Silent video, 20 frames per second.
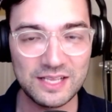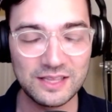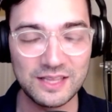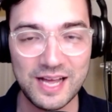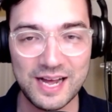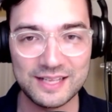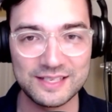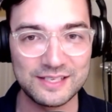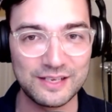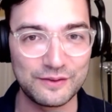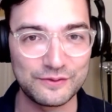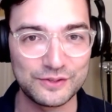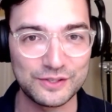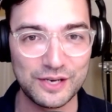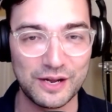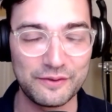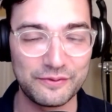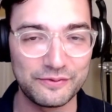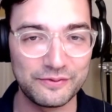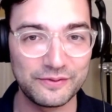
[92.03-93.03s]
Lots of
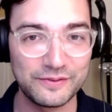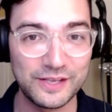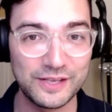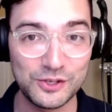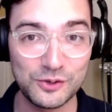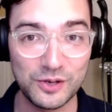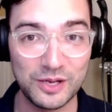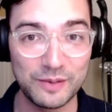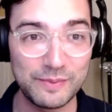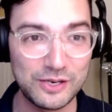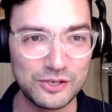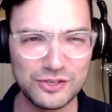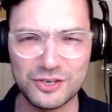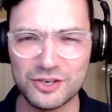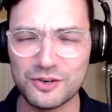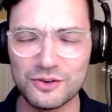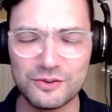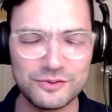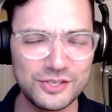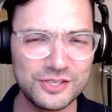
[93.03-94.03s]
stuff that you can be.
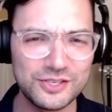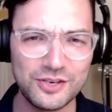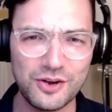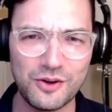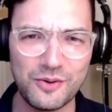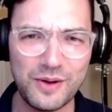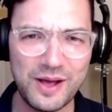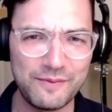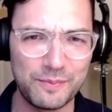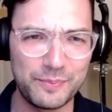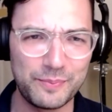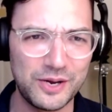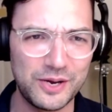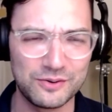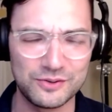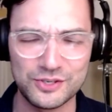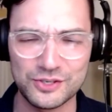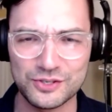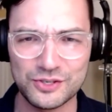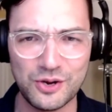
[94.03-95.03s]
Just go have a beer.
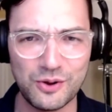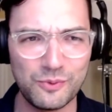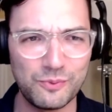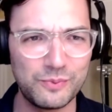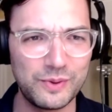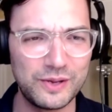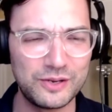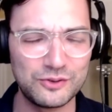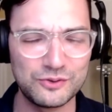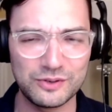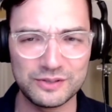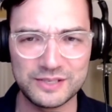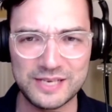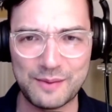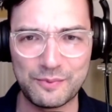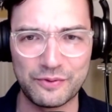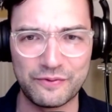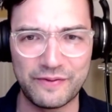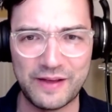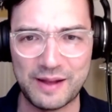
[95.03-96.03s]
Just go enjoy time
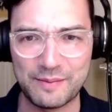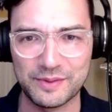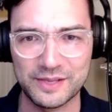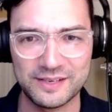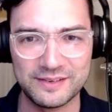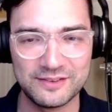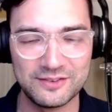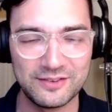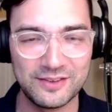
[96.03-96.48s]
with family.